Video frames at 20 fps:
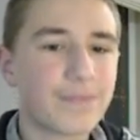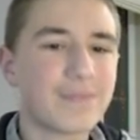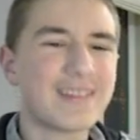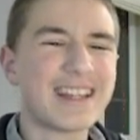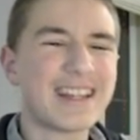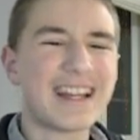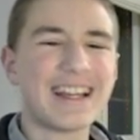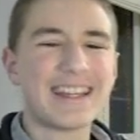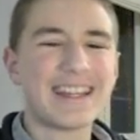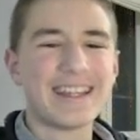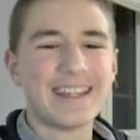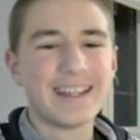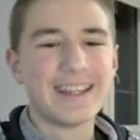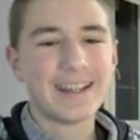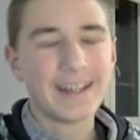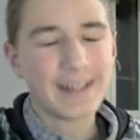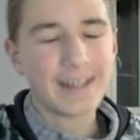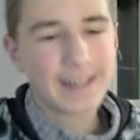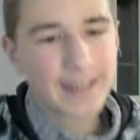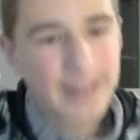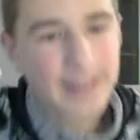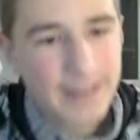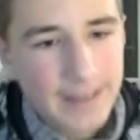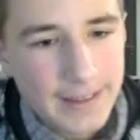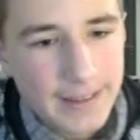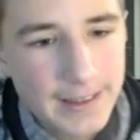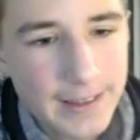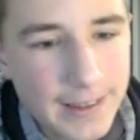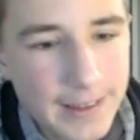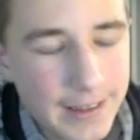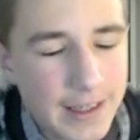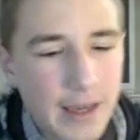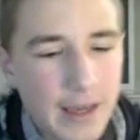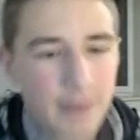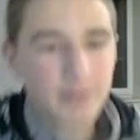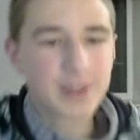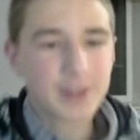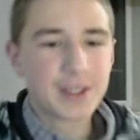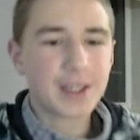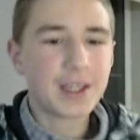I yeah, I
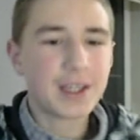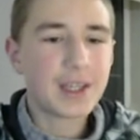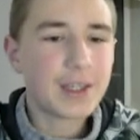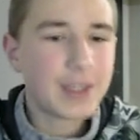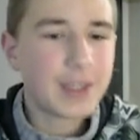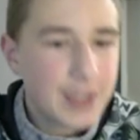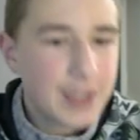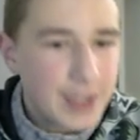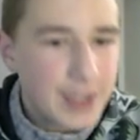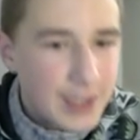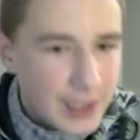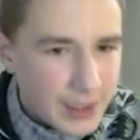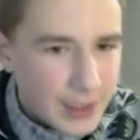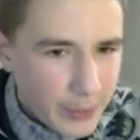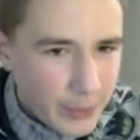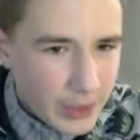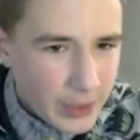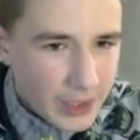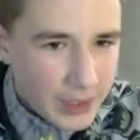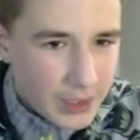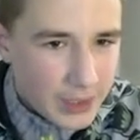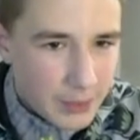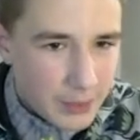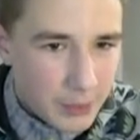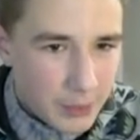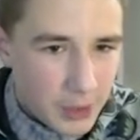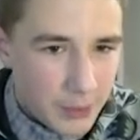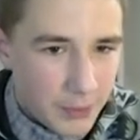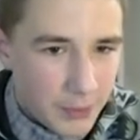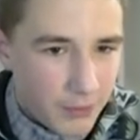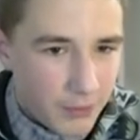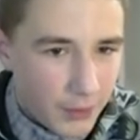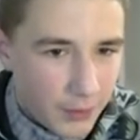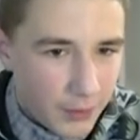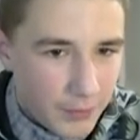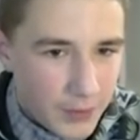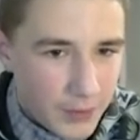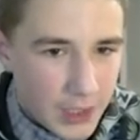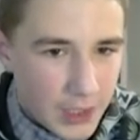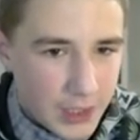was thinking king six, but I didn't see bishop f5
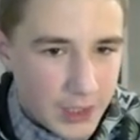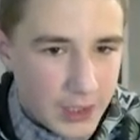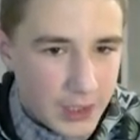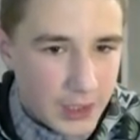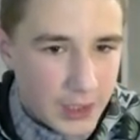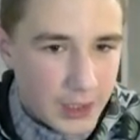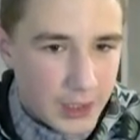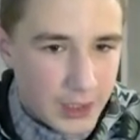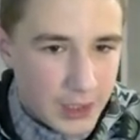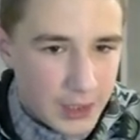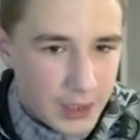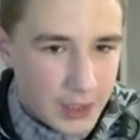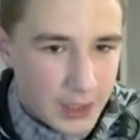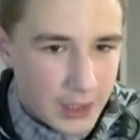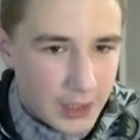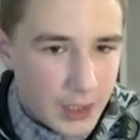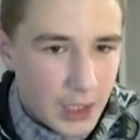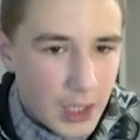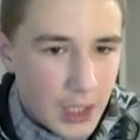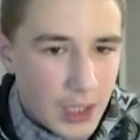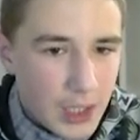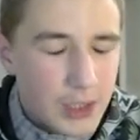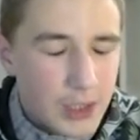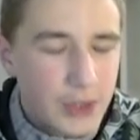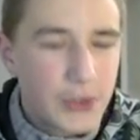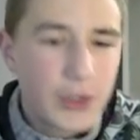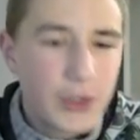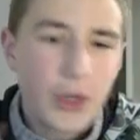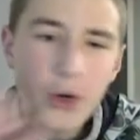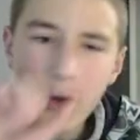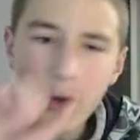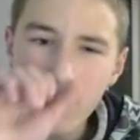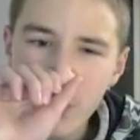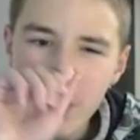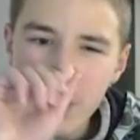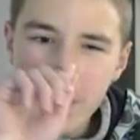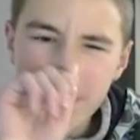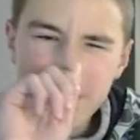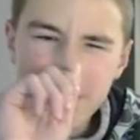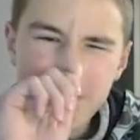takes ninety six.
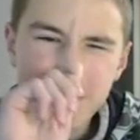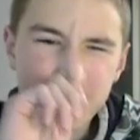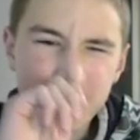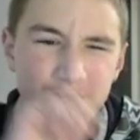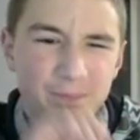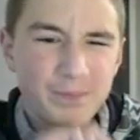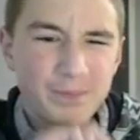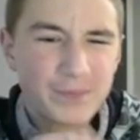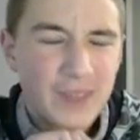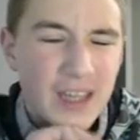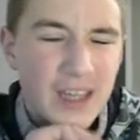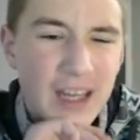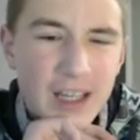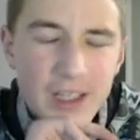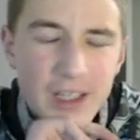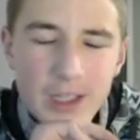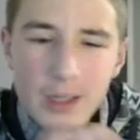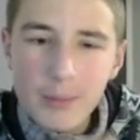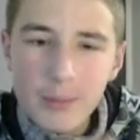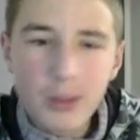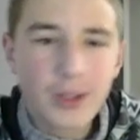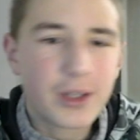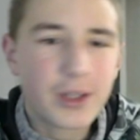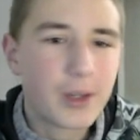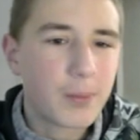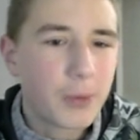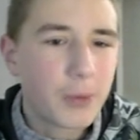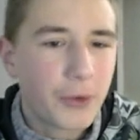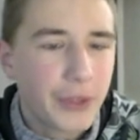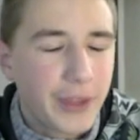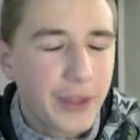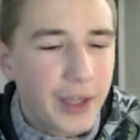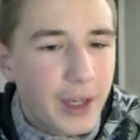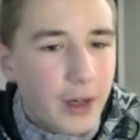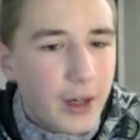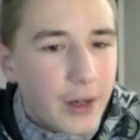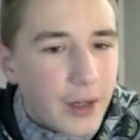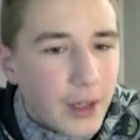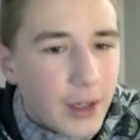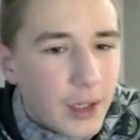Though did I actually blunder a pawn
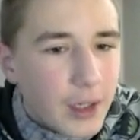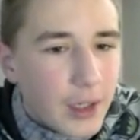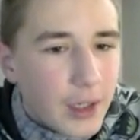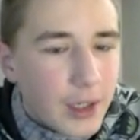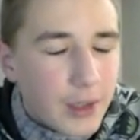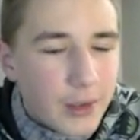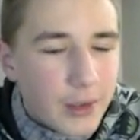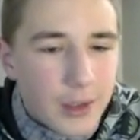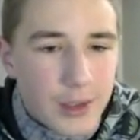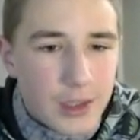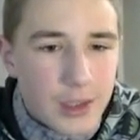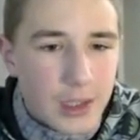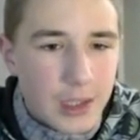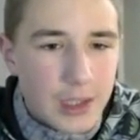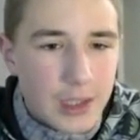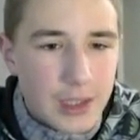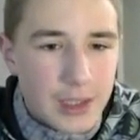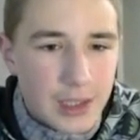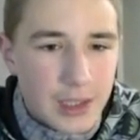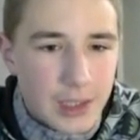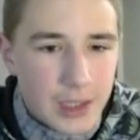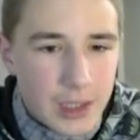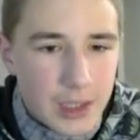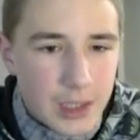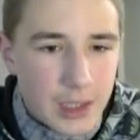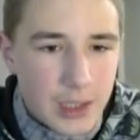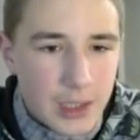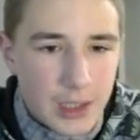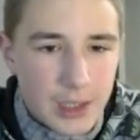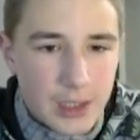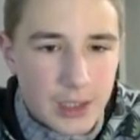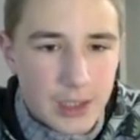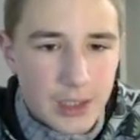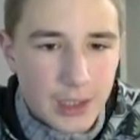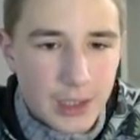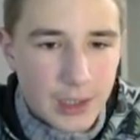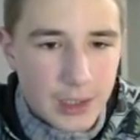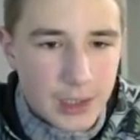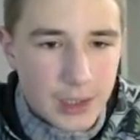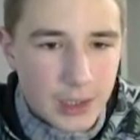there? Because ninety six, king
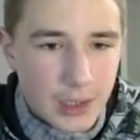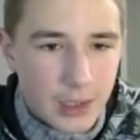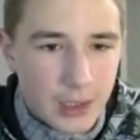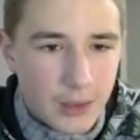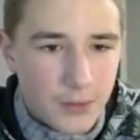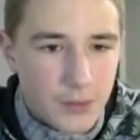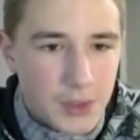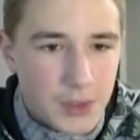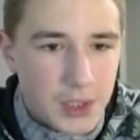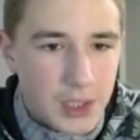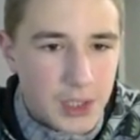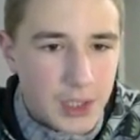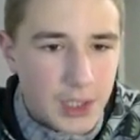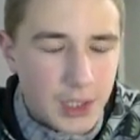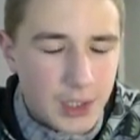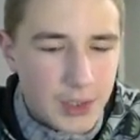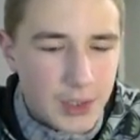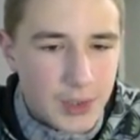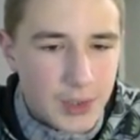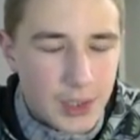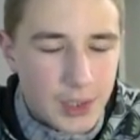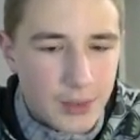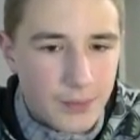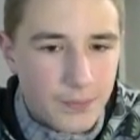e6, knight f6.